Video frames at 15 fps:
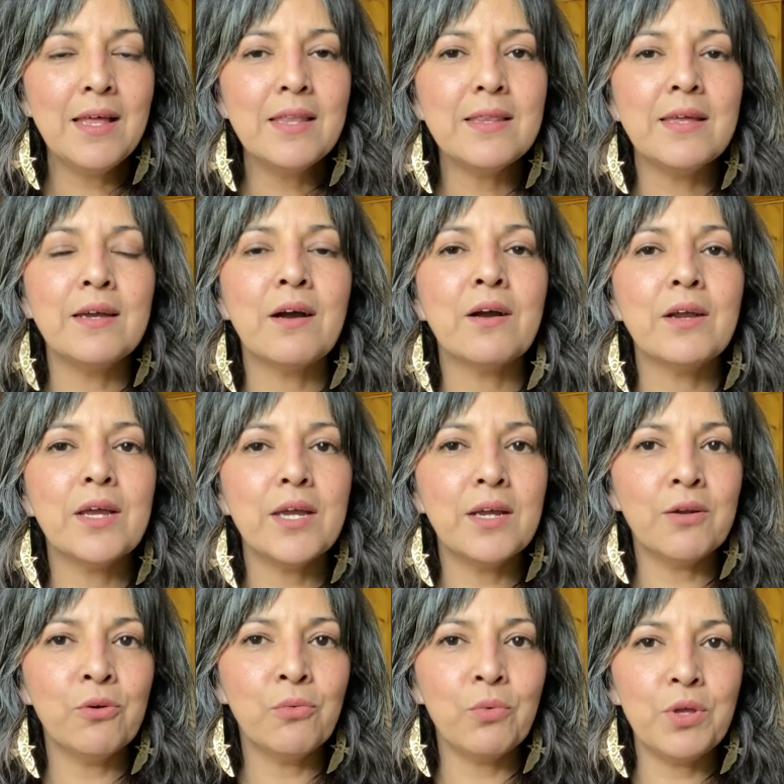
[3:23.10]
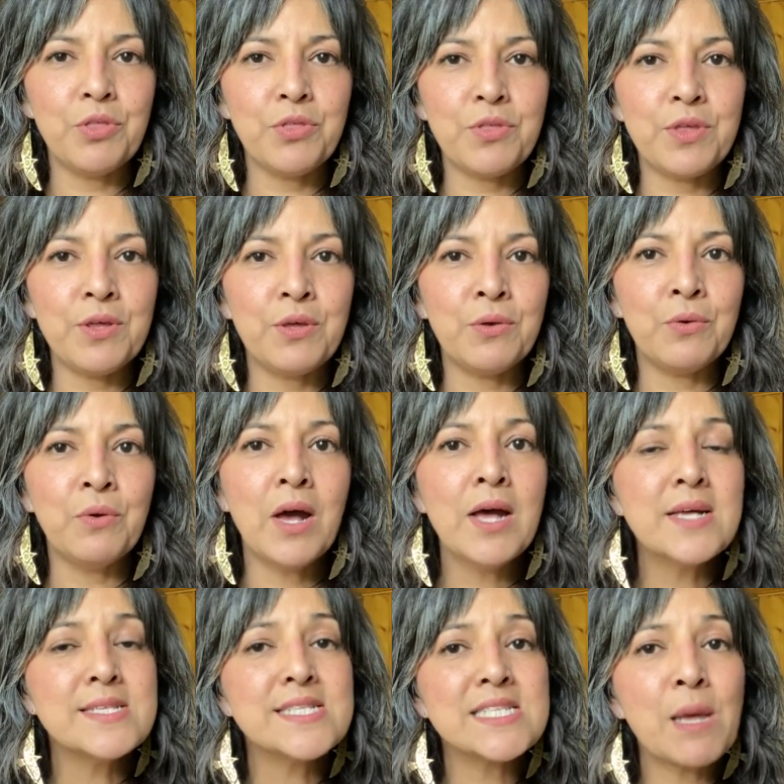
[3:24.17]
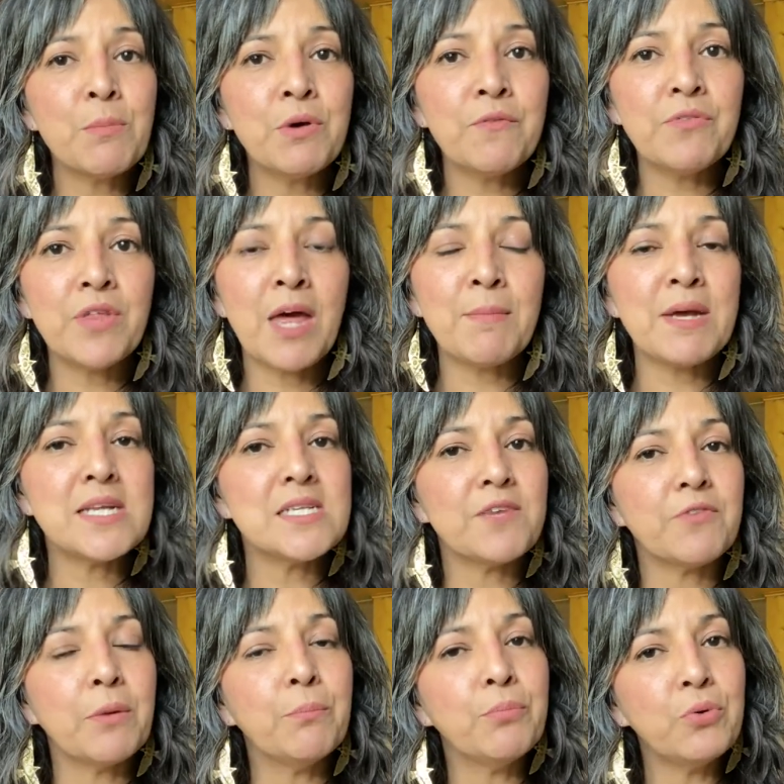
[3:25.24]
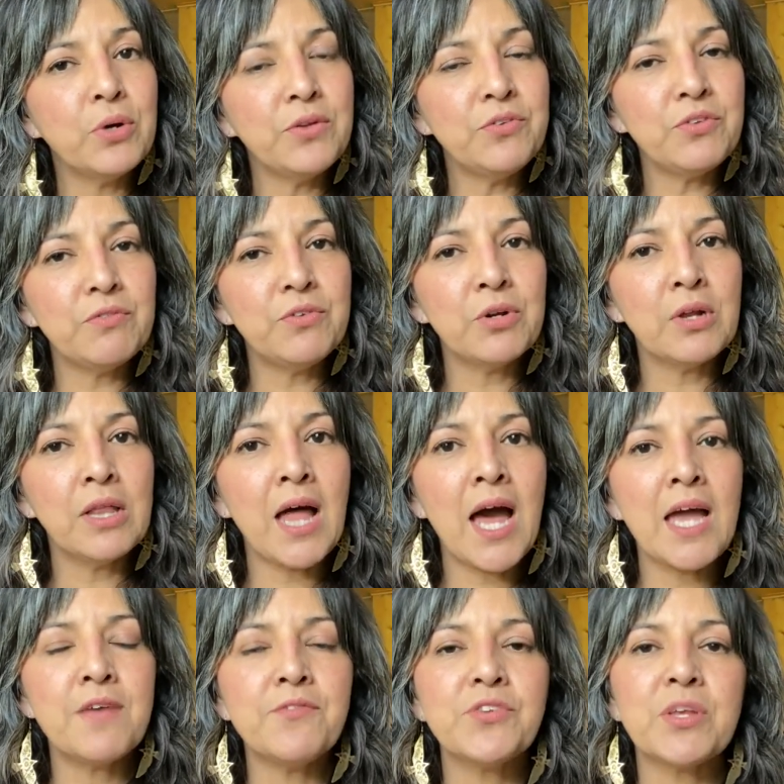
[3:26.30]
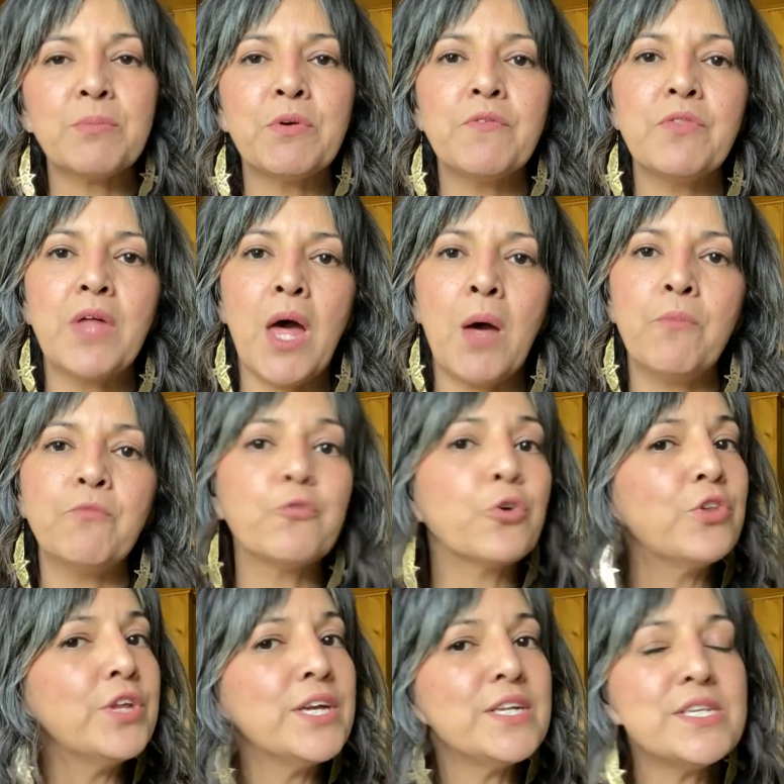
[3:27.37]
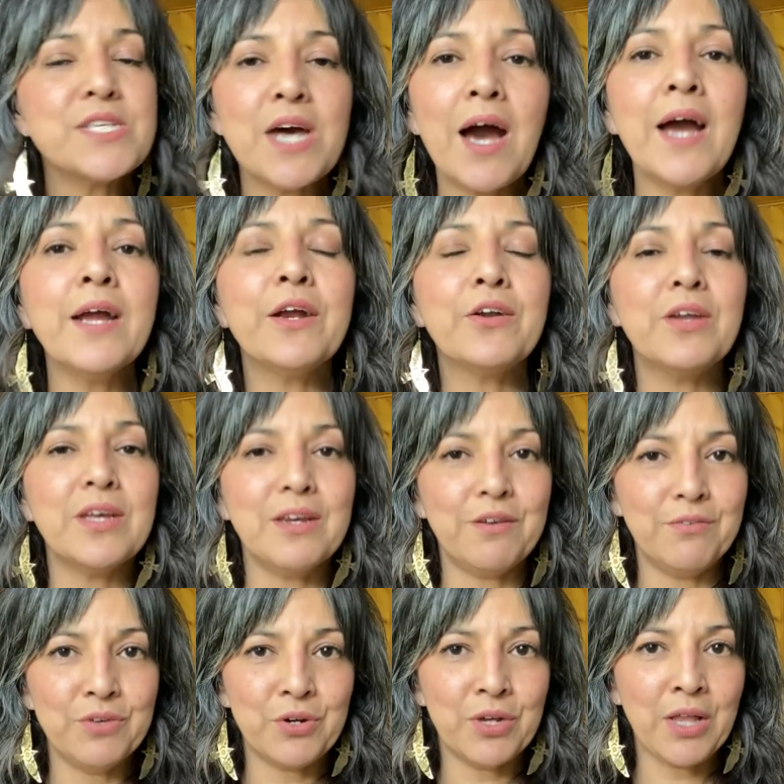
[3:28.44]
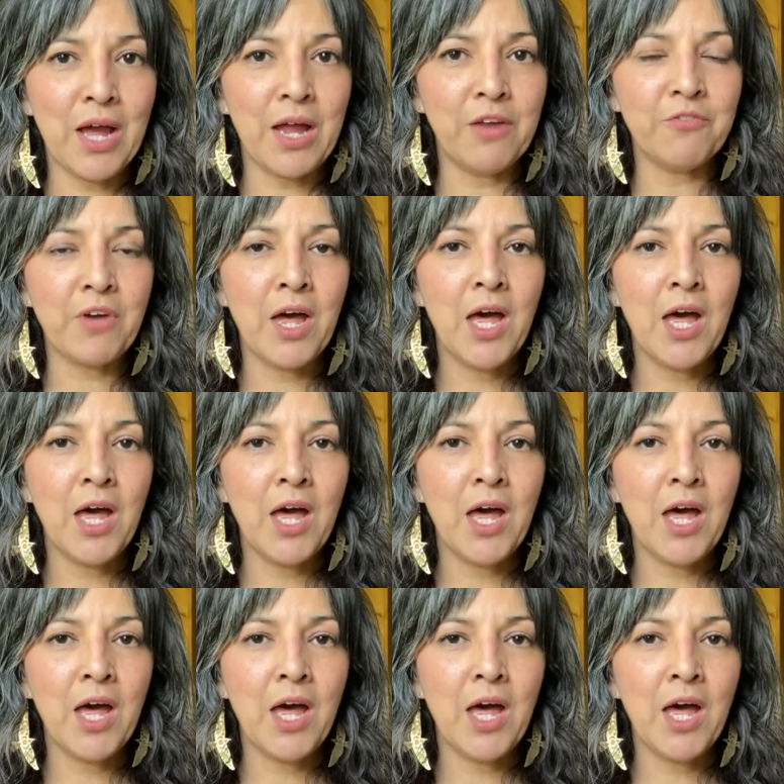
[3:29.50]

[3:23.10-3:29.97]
They are here with you, some of them at different points of your life, some of them for the entirety of your life.